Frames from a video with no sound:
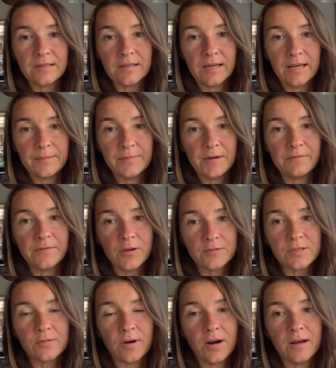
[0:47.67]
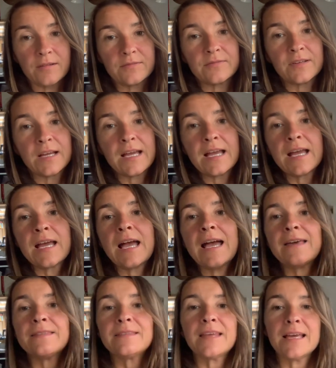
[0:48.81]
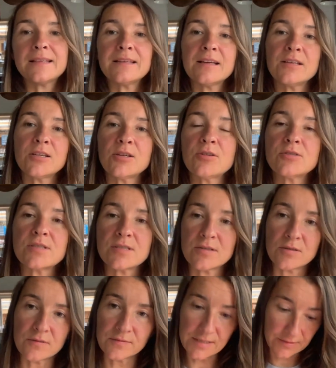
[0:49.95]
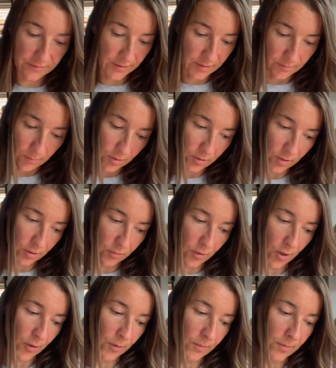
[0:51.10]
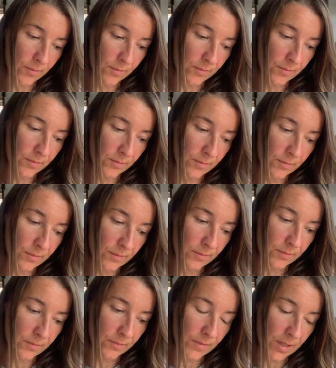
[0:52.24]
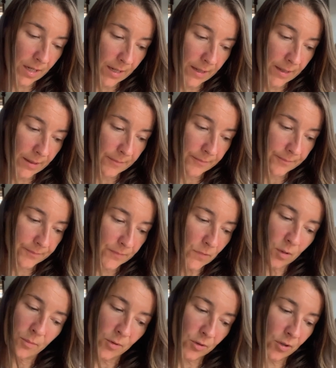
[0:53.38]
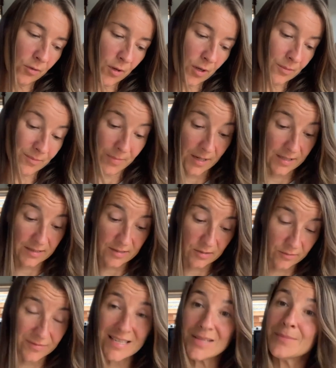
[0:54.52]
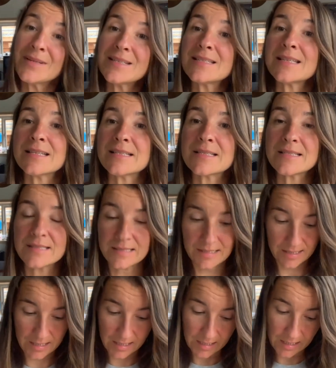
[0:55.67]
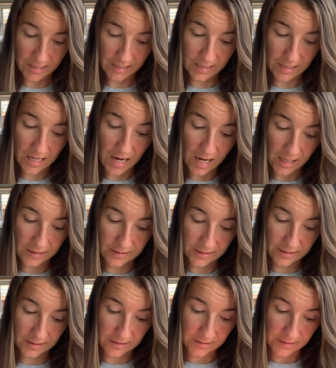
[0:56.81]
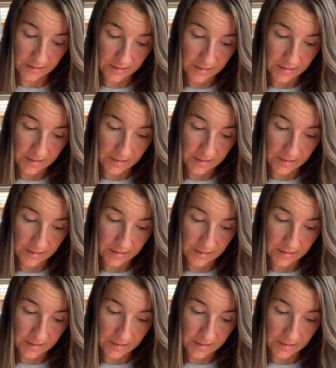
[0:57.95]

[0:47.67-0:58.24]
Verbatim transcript: um, photograph. And then I used sort of different monochrome, um, not monochrome, but sort of limited color